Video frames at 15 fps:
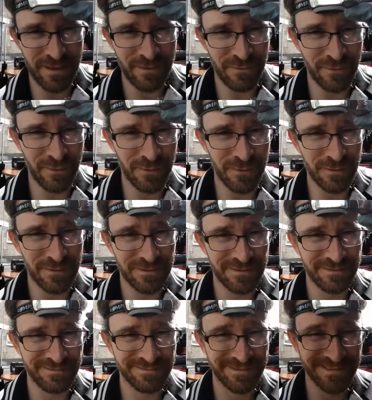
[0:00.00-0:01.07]
out of 4.
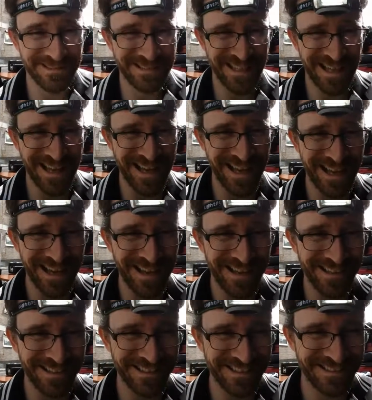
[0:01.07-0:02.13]

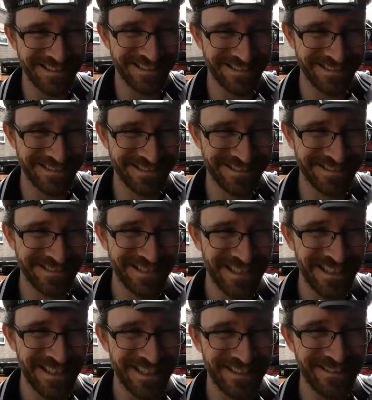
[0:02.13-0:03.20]
Yay!
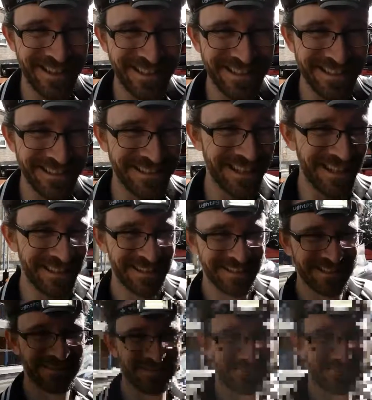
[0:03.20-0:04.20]
Great success.